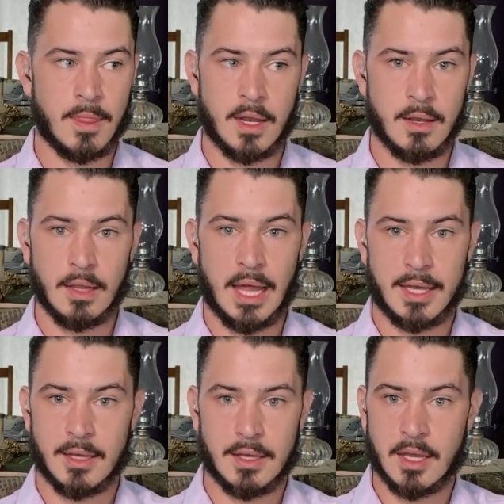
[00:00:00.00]
then
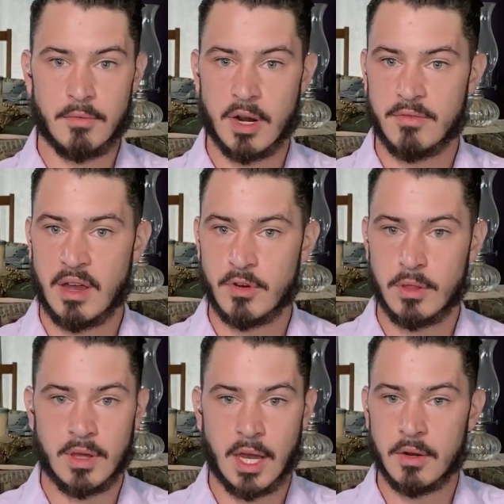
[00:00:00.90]
like get rid of
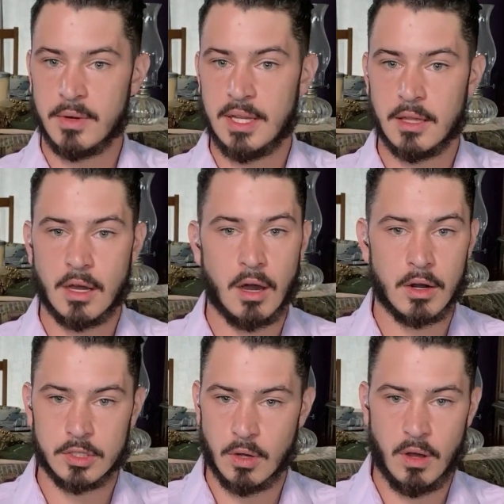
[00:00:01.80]
everything. I don't need the
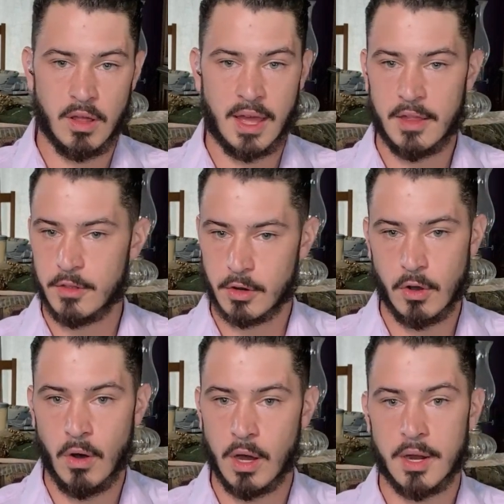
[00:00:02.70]
cars, all that, they're
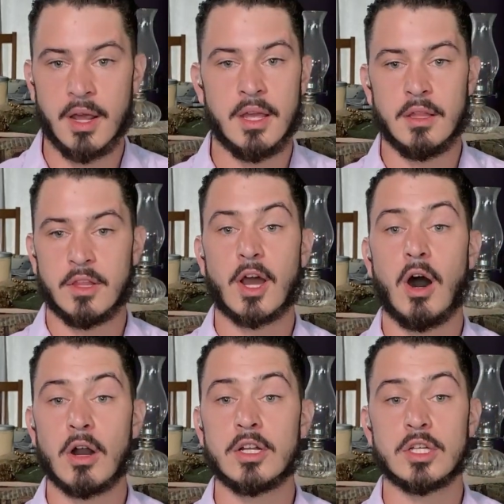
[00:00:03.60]
gone. The
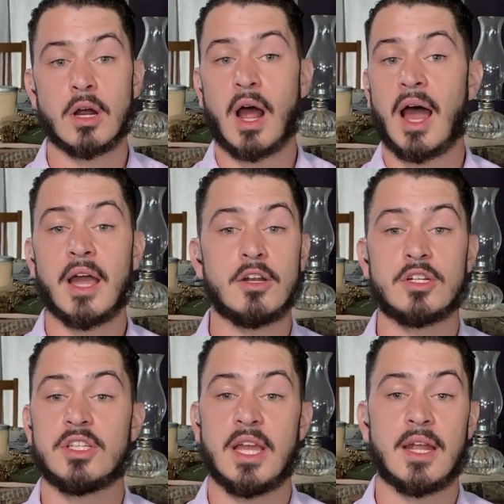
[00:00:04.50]
cars are, I
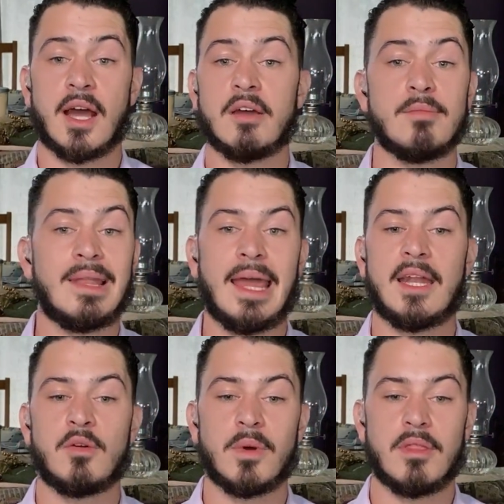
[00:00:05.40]
understand I am
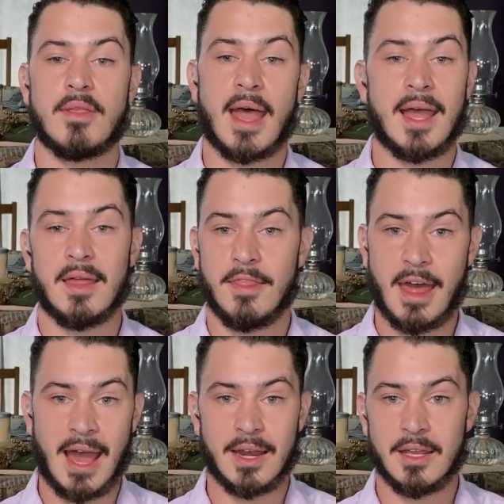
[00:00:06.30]
laden with debt and
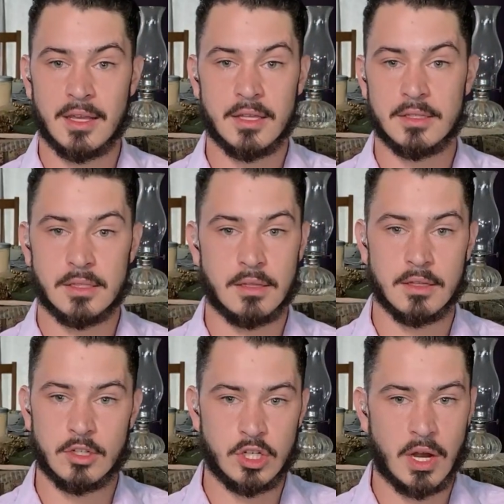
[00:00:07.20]
that is
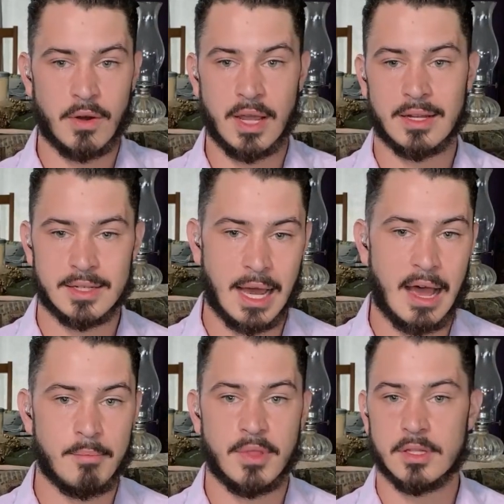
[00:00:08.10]
the cherry on
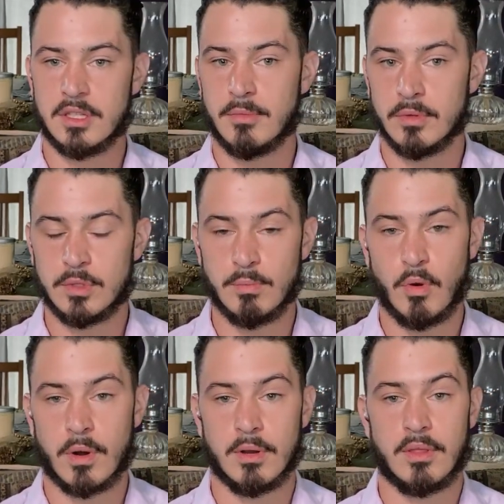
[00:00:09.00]
top. That's the most
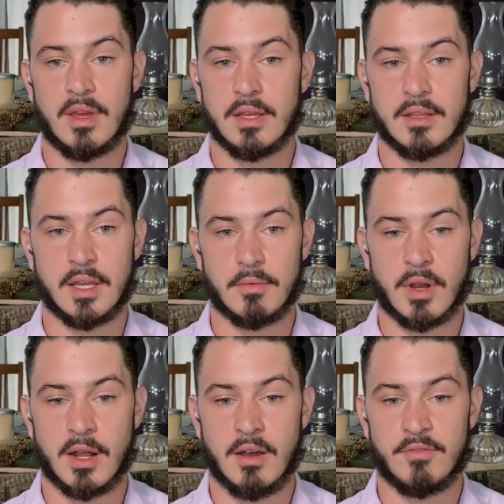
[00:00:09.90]
important thing to get
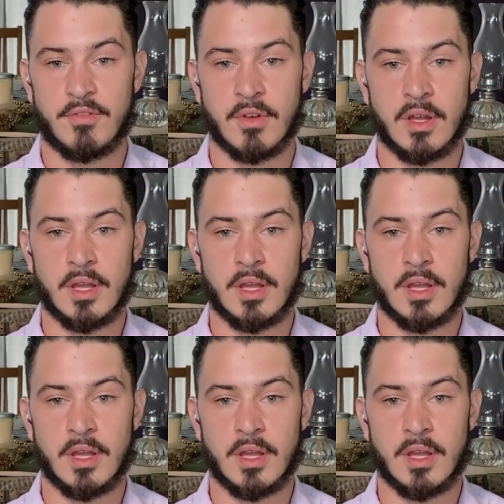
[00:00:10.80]
rid of.